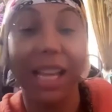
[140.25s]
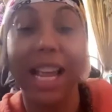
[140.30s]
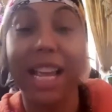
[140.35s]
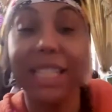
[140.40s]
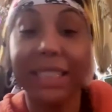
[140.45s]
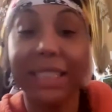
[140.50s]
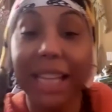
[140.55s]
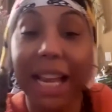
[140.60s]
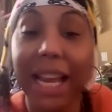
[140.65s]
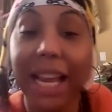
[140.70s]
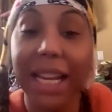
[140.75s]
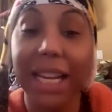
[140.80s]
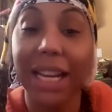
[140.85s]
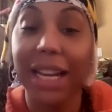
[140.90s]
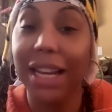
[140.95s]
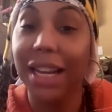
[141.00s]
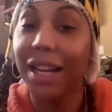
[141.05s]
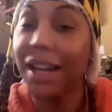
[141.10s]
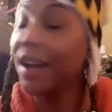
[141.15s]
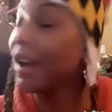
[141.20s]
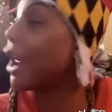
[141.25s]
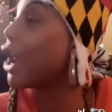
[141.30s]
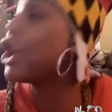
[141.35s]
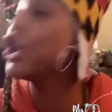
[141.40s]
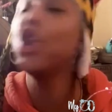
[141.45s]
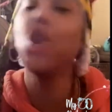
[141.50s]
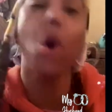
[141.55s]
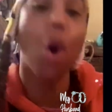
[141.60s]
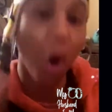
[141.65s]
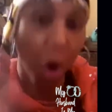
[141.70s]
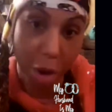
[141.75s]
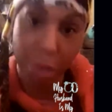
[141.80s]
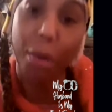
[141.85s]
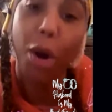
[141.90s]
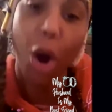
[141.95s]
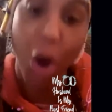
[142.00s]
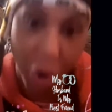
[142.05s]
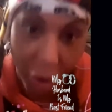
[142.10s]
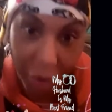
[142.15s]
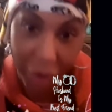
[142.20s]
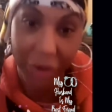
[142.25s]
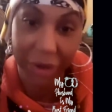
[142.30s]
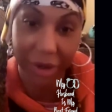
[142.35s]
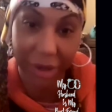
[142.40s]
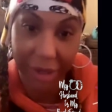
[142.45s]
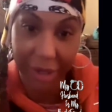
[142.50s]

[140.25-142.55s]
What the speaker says: Is it normal?